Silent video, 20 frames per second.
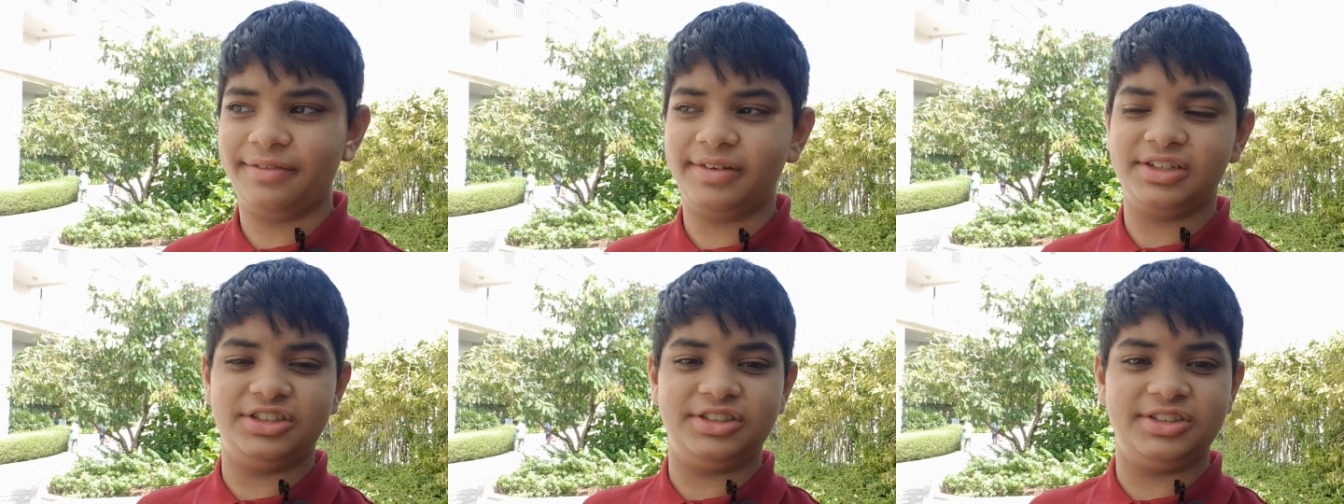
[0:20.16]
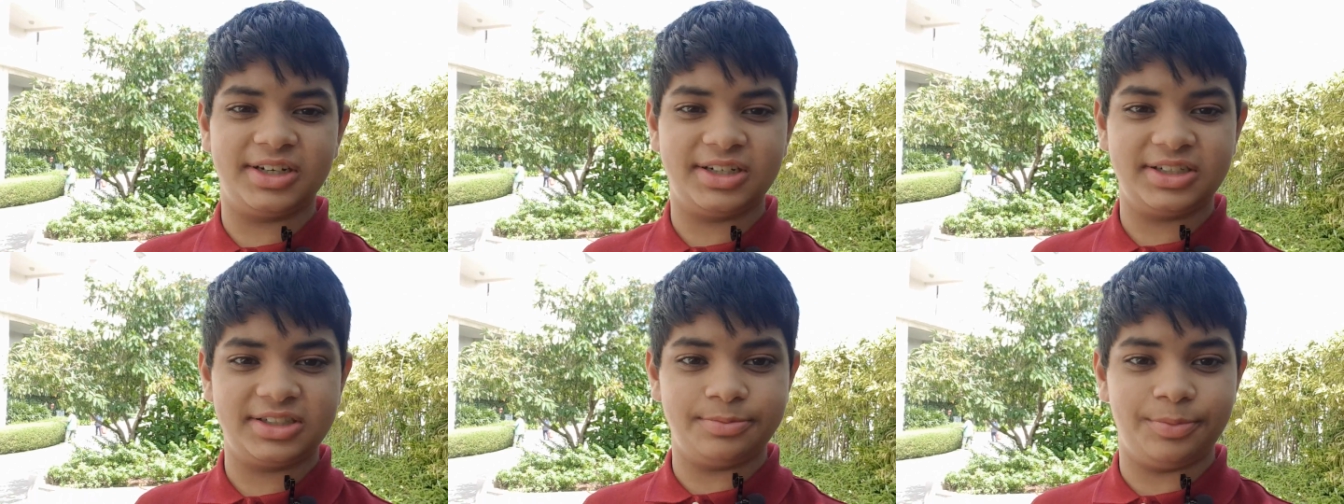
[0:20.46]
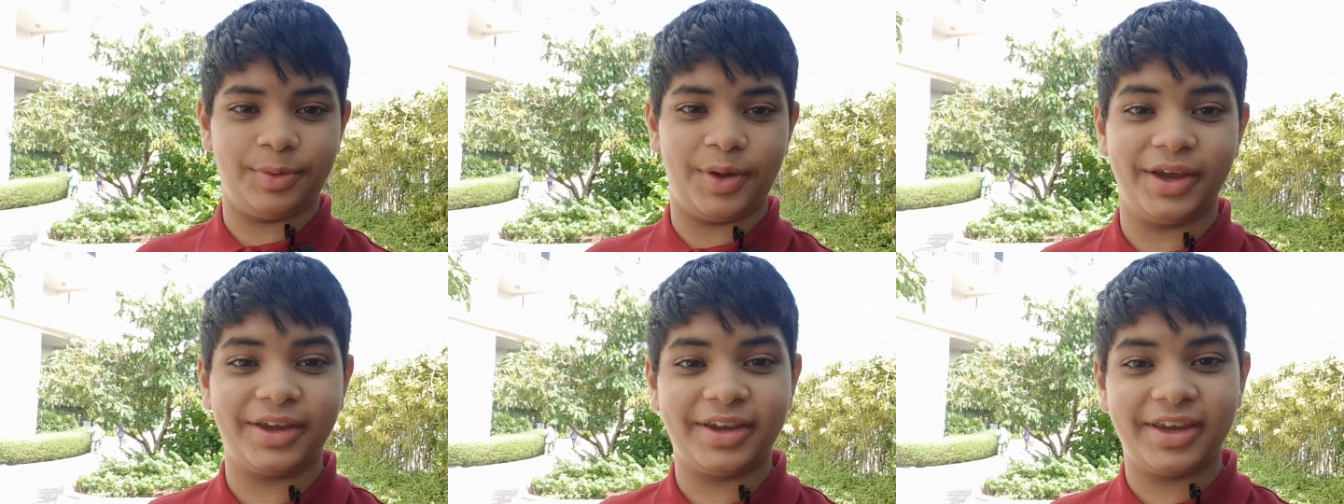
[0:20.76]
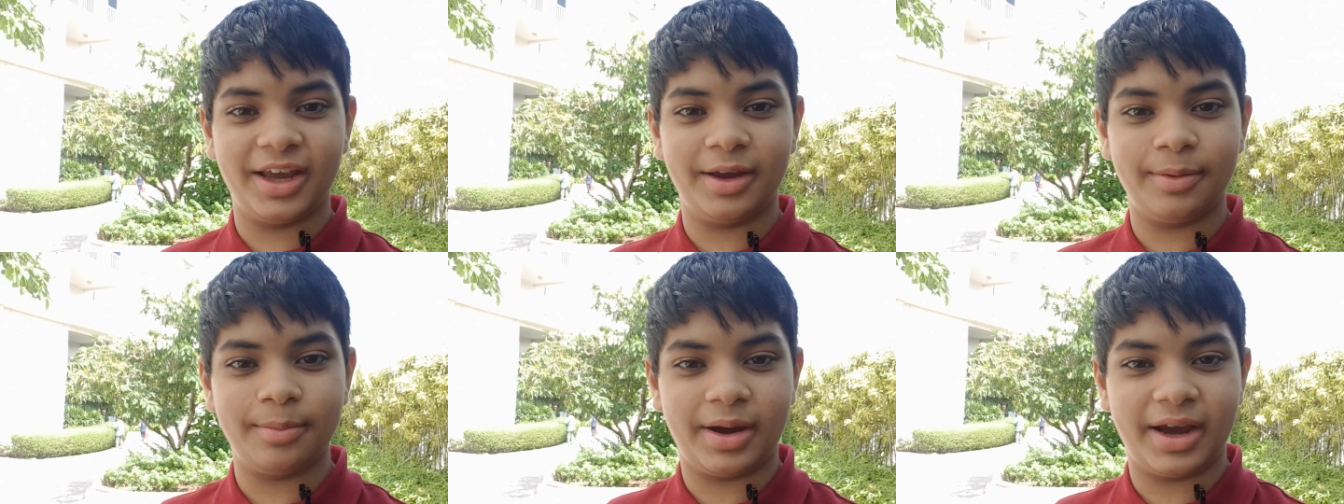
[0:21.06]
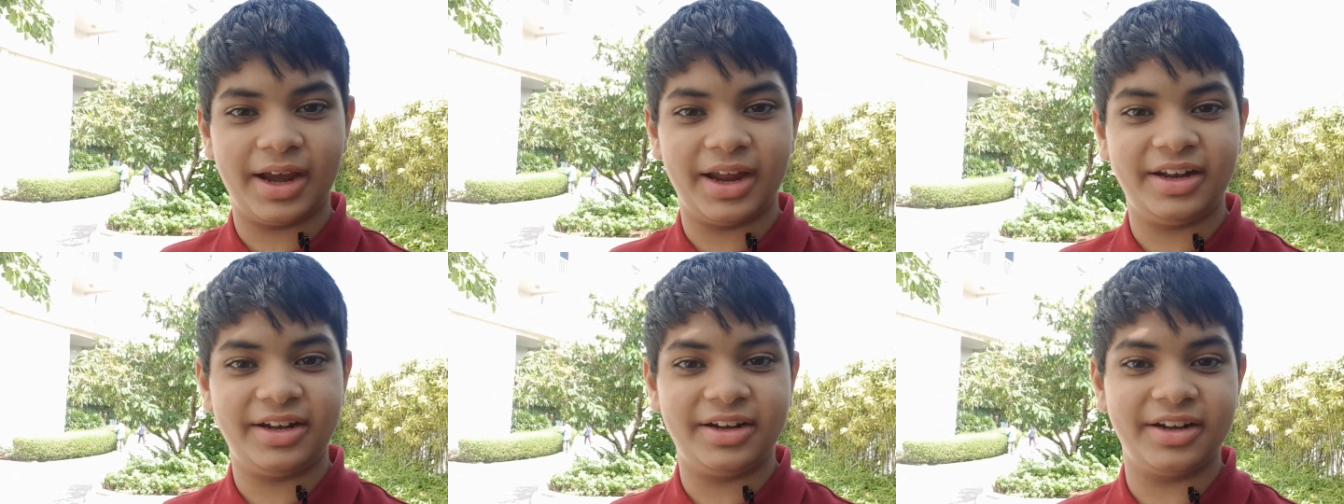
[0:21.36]
was just making
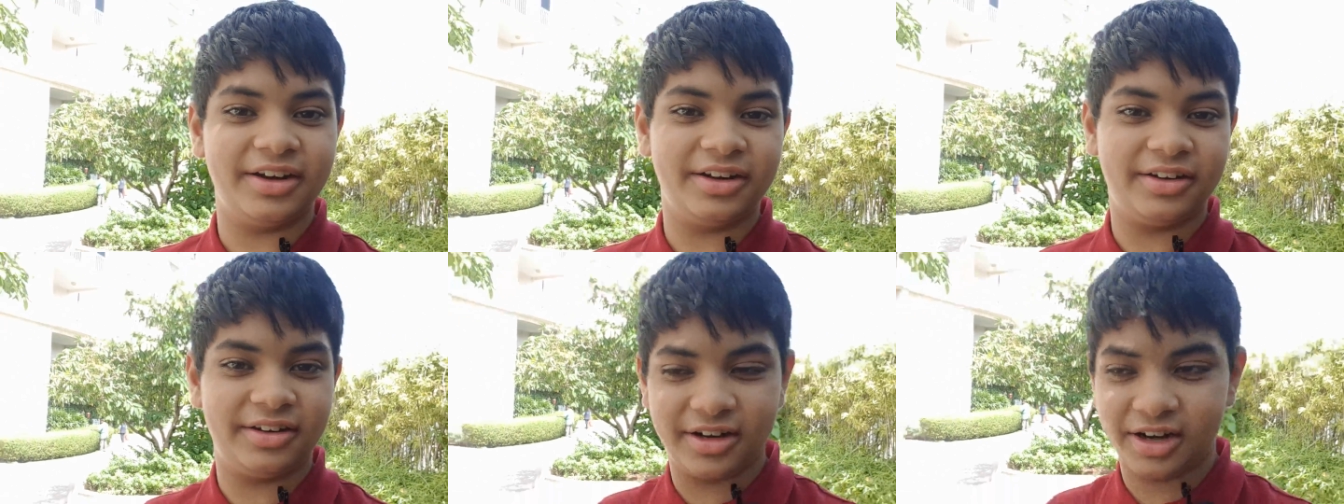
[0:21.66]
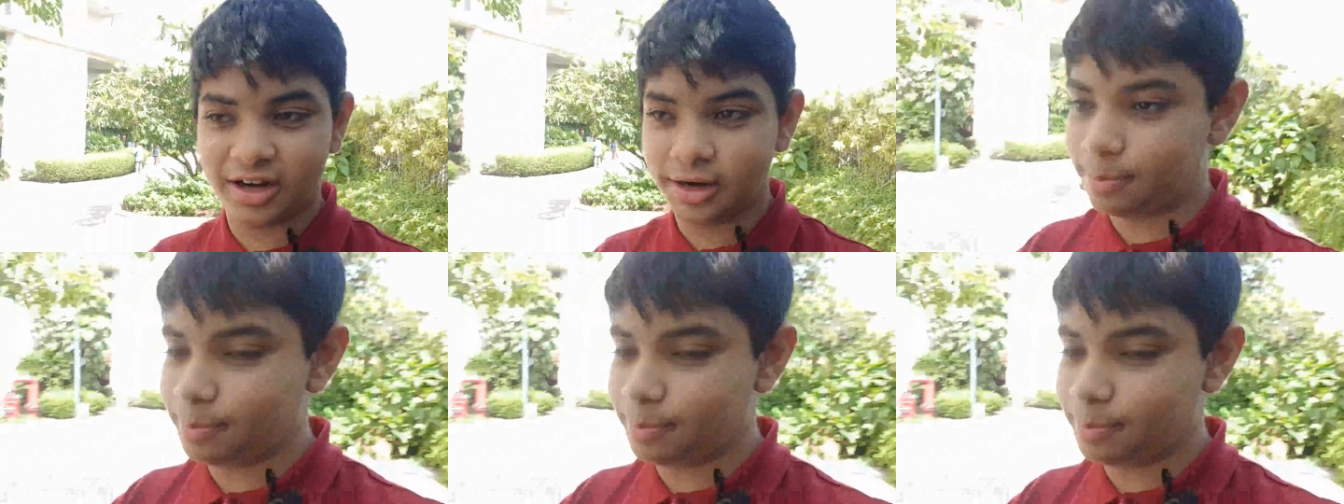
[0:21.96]
my turtle